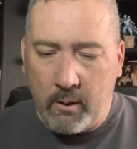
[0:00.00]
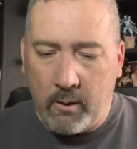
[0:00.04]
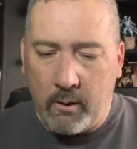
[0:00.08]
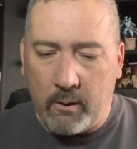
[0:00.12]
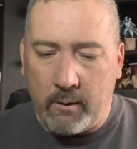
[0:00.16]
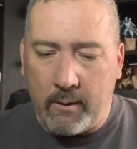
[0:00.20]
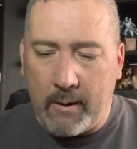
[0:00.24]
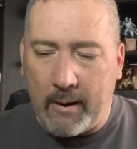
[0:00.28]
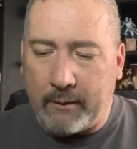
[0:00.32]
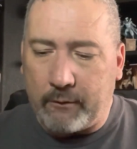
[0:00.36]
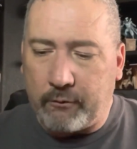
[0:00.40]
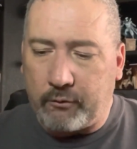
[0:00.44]

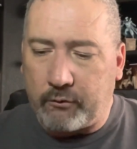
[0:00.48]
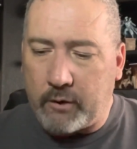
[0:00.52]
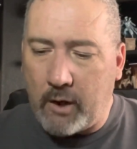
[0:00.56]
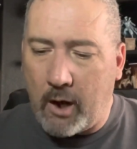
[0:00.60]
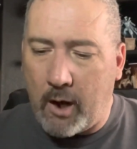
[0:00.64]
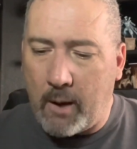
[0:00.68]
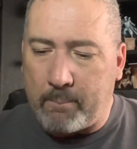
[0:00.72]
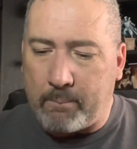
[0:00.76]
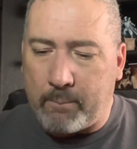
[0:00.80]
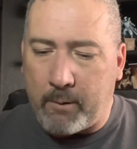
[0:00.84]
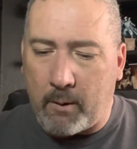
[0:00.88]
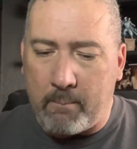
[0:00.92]
Next
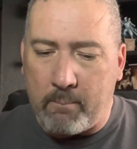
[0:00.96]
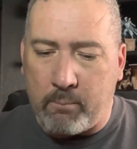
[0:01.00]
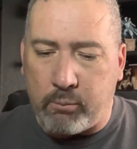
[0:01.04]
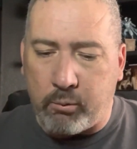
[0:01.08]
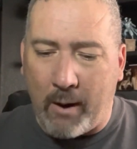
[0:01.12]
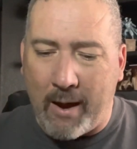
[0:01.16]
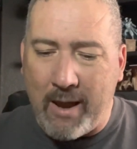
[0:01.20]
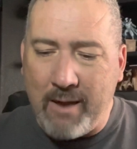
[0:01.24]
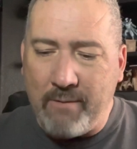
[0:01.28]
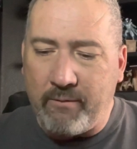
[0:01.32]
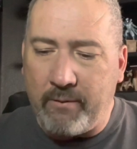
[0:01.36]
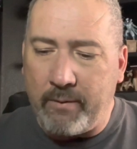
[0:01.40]
up,
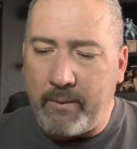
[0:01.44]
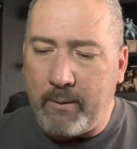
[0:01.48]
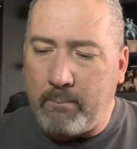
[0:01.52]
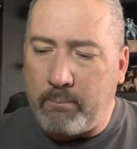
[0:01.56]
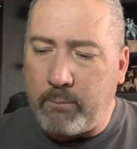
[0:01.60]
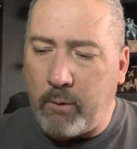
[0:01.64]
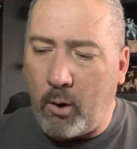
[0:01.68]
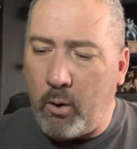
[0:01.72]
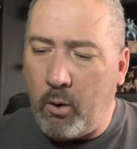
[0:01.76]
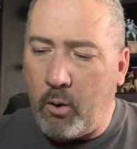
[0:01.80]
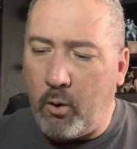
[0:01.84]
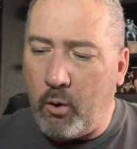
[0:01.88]
Brave and the
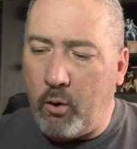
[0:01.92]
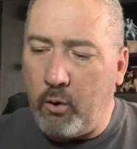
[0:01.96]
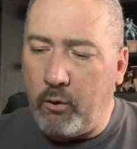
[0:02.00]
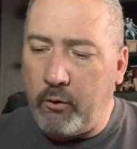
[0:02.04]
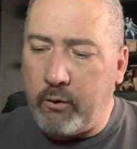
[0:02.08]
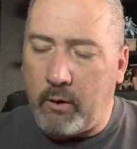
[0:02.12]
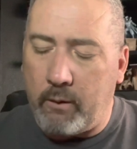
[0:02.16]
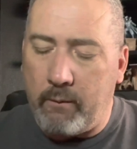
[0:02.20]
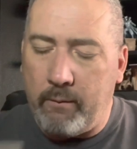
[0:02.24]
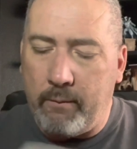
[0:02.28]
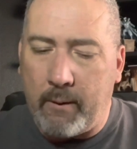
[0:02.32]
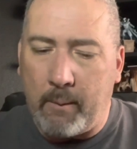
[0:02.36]

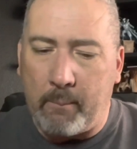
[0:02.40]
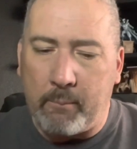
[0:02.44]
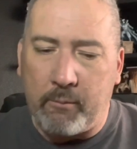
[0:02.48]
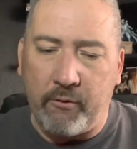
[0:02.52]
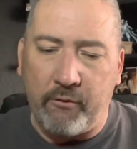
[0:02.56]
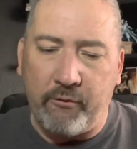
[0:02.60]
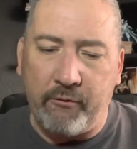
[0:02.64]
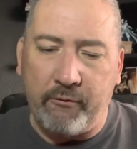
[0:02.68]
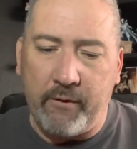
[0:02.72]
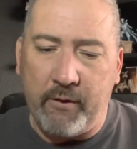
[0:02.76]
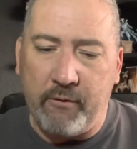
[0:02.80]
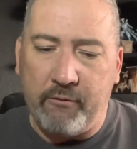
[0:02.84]
Bold, number
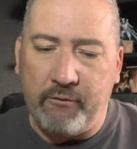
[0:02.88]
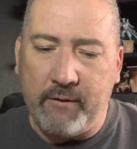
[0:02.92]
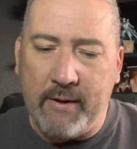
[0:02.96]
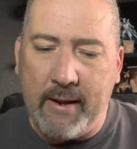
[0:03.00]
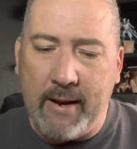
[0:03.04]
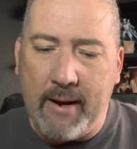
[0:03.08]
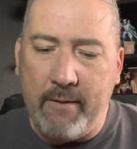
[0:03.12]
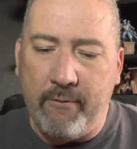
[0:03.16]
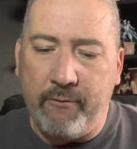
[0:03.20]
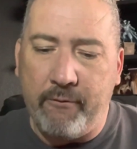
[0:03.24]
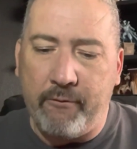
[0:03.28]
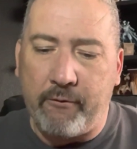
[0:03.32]

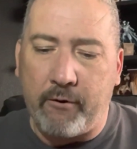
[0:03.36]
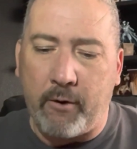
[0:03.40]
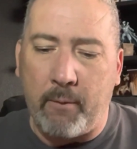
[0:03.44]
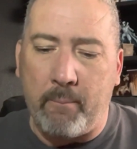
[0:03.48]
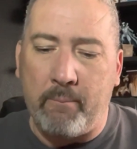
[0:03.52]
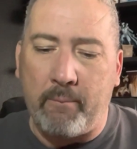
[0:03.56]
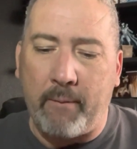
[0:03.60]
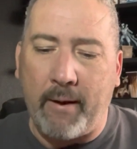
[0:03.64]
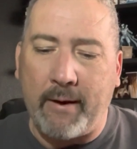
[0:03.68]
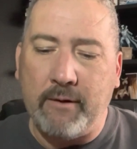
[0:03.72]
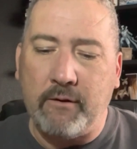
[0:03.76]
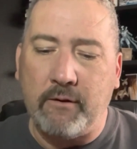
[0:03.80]
50
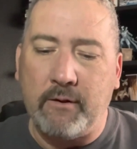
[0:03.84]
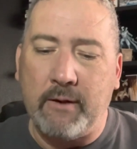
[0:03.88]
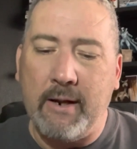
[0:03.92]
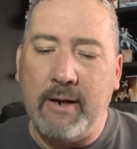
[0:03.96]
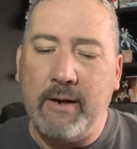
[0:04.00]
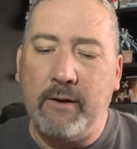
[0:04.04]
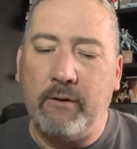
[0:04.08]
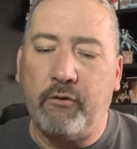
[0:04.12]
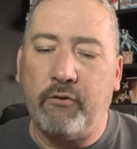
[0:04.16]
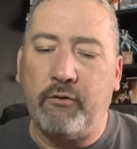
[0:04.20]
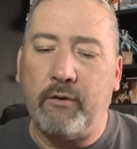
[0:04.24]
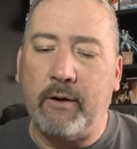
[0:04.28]
from
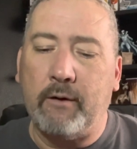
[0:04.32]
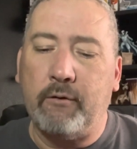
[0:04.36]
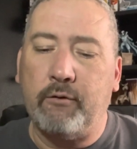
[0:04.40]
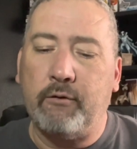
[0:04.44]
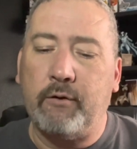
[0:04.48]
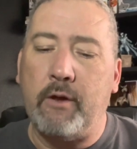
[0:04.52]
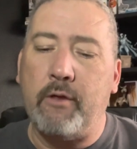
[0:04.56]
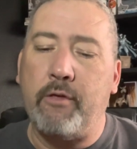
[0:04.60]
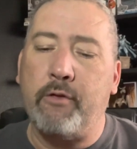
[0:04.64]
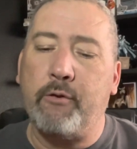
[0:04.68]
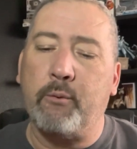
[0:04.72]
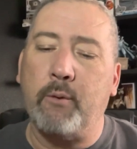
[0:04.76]

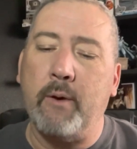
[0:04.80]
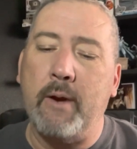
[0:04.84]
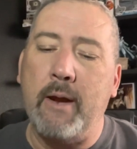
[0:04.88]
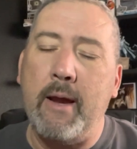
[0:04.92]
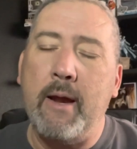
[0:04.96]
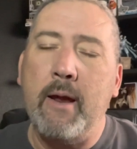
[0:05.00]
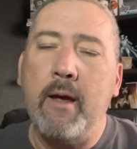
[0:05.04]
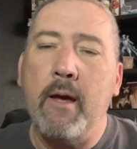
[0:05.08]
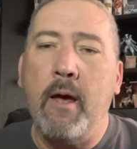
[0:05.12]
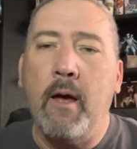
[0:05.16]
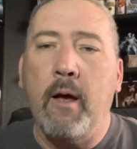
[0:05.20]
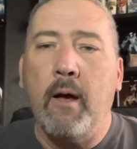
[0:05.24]

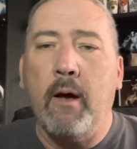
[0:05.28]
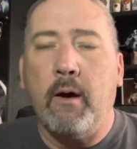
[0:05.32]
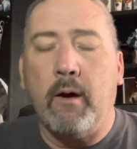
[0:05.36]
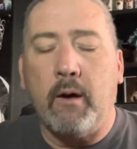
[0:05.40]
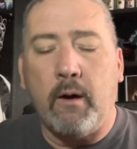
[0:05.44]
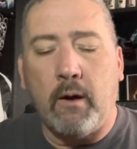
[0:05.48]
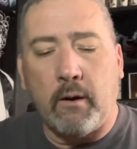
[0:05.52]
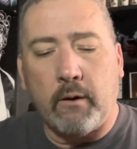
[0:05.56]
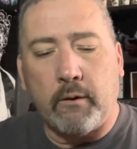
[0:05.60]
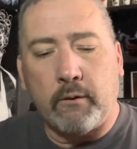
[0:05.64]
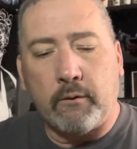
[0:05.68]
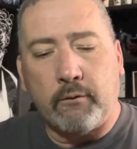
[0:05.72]
1963.
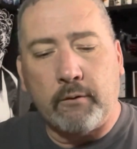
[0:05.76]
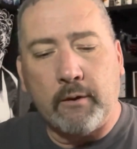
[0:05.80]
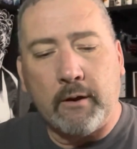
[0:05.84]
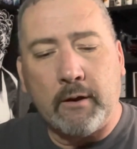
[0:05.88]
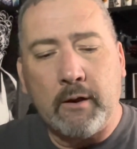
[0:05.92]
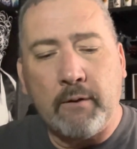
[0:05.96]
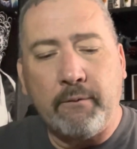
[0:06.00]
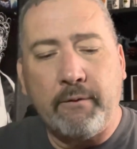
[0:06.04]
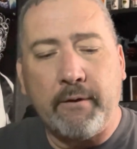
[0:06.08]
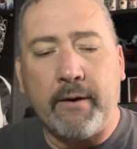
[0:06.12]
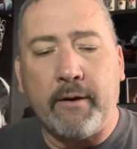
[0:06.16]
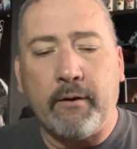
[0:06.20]
Uh,
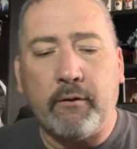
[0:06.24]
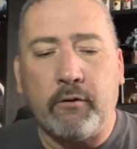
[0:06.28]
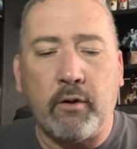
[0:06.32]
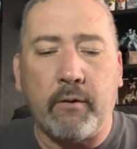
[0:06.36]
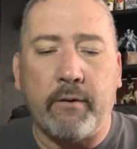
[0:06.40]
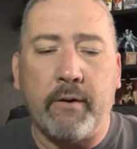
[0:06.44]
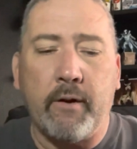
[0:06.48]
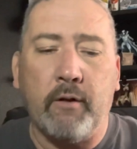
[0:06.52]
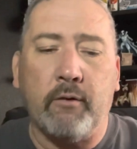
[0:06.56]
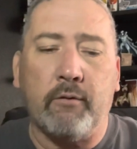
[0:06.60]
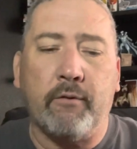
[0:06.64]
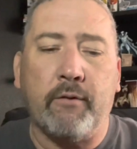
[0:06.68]
significance of
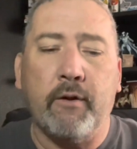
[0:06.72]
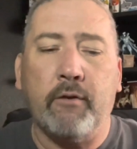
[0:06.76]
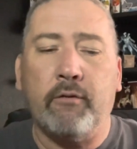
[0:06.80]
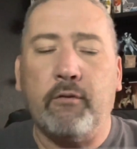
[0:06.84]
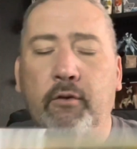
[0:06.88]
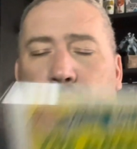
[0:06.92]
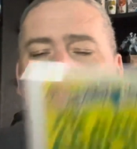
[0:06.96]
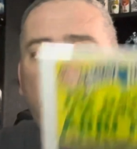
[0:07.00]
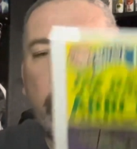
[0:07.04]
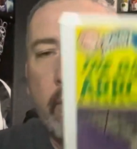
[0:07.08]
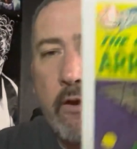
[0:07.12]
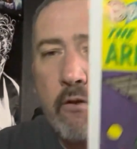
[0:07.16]
this, this
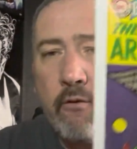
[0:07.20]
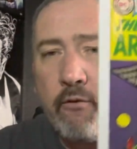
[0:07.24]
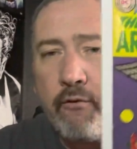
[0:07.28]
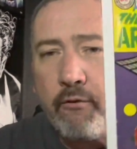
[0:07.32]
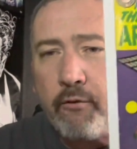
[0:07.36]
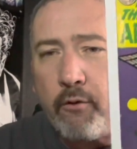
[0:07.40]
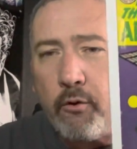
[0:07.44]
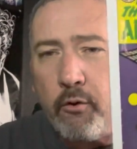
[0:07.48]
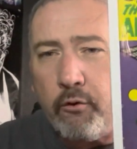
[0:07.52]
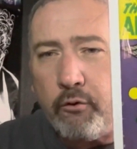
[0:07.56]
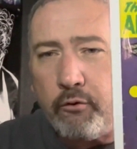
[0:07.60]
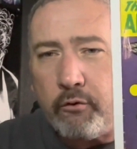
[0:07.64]
is the
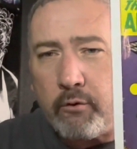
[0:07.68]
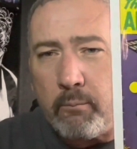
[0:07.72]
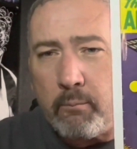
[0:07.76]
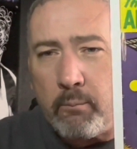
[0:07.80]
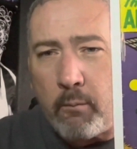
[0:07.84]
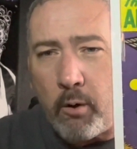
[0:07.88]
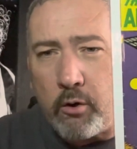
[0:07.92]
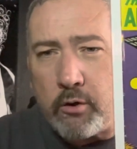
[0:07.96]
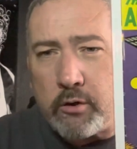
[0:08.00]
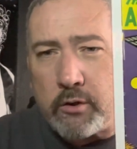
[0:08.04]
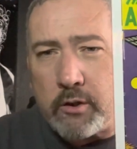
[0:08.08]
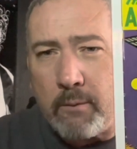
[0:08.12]
first
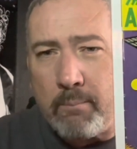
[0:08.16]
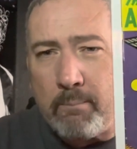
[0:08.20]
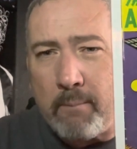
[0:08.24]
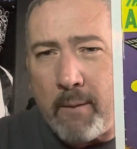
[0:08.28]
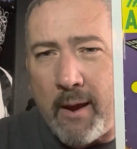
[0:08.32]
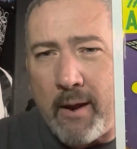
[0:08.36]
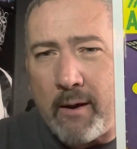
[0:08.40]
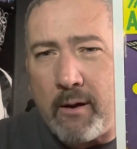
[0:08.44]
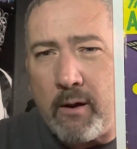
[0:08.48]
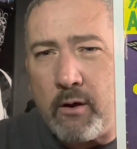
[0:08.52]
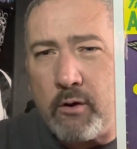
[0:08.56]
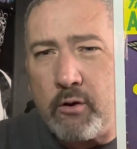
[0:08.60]
Martian
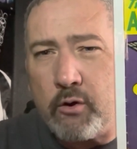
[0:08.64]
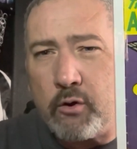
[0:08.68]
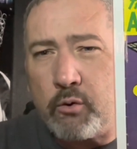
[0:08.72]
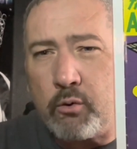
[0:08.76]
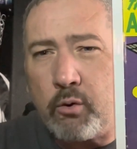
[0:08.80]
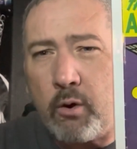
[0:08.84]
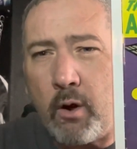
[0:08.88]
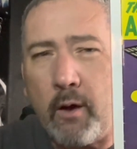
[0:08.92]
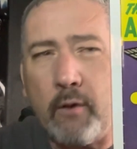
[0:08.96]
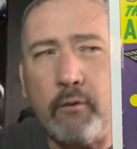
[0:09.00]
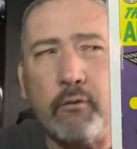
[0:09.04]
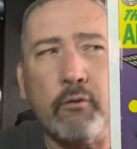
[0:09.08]
Manhunter
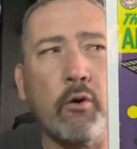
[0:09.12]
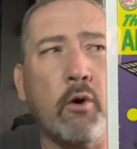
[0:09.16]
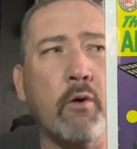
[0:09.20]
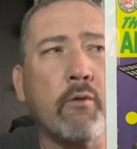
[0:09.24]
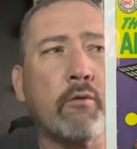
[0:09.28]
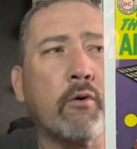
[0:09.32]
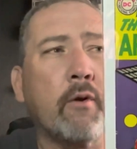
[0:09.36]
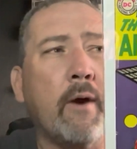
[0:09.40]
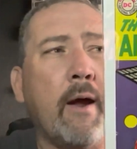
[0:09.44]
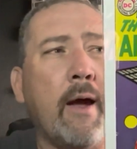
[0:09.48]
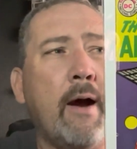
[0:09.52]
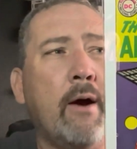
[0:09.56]

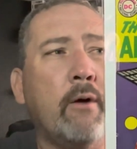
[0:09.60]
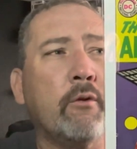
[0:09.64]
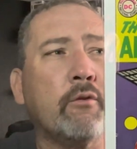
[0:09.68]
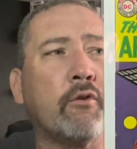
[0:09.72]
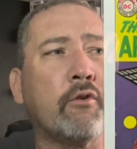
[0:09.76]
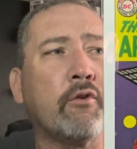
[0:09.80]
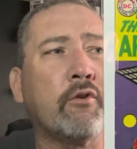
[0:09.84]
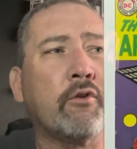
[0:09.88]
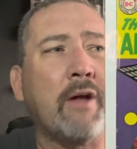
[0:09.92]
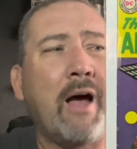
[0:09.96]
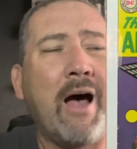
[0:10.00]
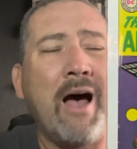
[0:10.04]
crossover
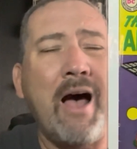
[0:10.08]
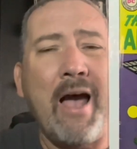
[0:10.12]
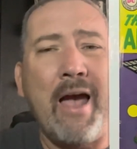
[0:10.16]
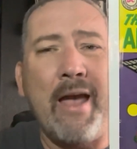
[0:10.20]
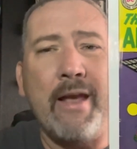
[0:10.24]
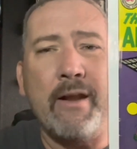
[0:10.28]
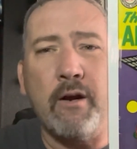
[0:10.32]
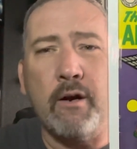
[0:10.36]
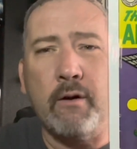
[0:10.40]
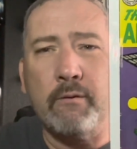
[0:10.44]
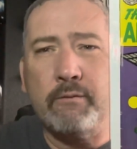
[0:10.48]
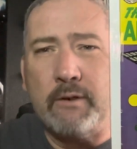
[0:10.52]

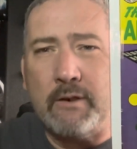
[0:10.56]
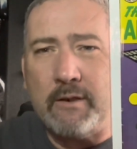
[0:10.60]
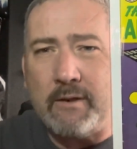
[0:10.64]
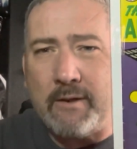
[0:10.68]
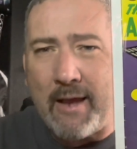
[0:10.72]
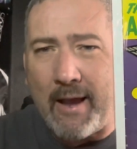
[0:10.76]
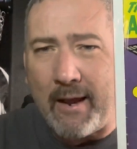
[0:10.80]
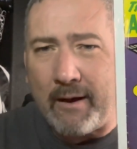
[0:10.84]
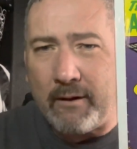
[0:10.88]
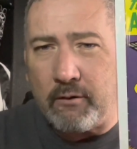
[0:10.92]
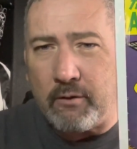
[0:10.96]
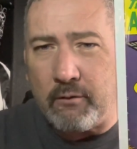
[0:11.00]
outside of
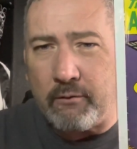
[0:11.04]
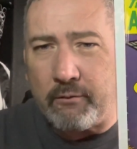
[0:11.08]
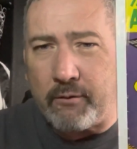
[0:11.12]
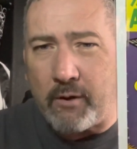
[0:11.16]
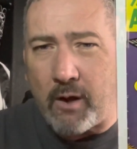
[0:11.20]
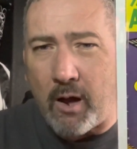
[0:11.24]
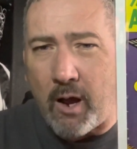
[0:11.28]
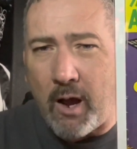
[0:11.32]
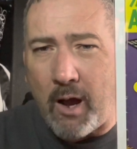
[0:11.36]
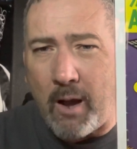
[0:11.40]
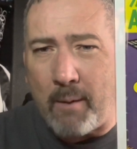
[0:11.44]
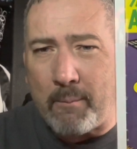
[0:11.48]
Detective
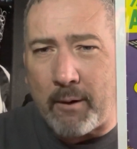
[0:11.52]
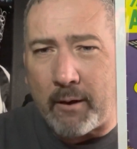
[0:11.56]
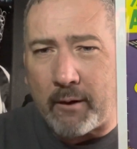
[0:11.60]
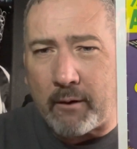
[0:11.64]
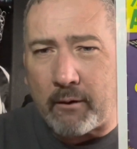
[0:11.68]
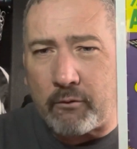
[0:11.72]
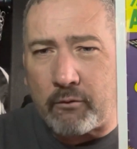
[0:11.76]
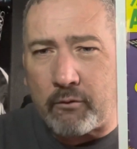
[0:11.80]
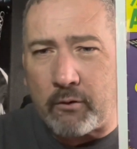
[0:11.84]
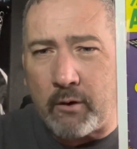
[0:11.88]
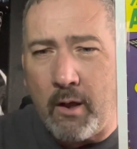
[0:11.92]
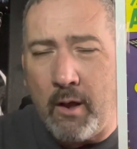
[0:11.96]

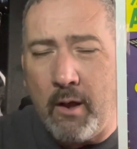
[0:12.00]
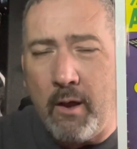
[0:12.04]
Comics.